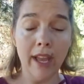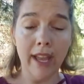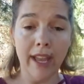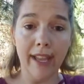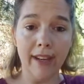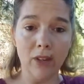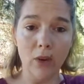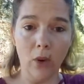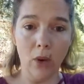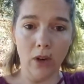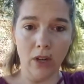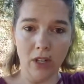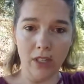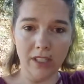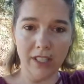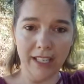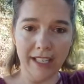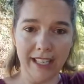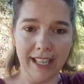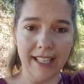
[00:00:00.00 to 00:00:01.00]
in order
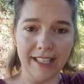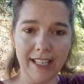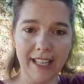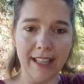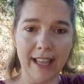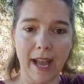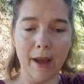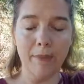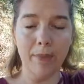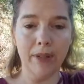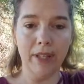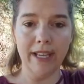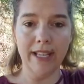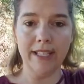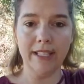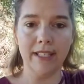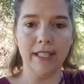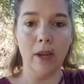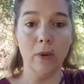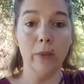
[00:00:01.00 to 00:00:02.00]
to get to that
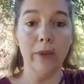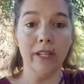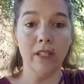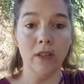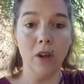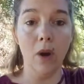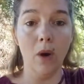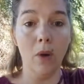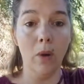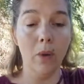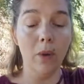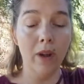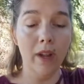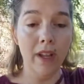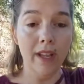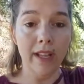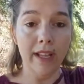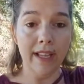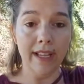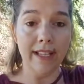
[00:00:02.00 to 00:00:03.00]
place that we know
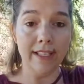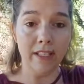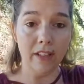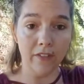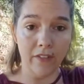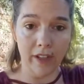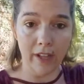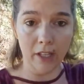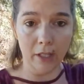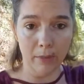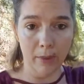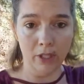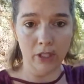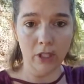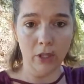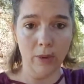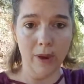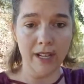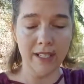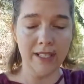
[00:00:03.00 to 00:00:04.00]
is available
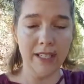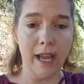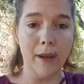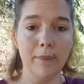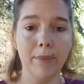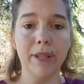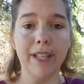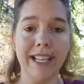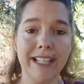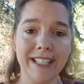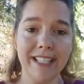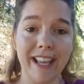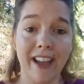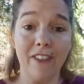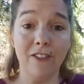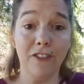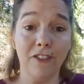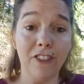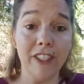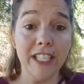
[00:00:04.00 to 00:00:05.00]
to us, that place that
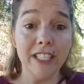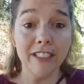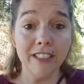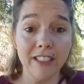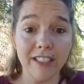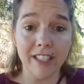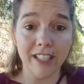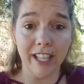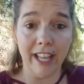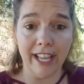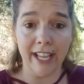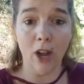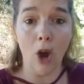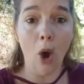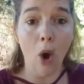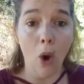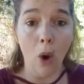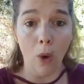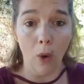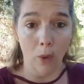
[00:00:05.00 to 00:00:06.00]
feels like
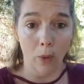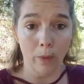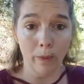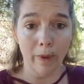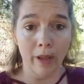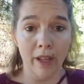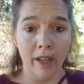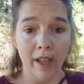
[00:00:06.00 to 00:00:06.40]
home.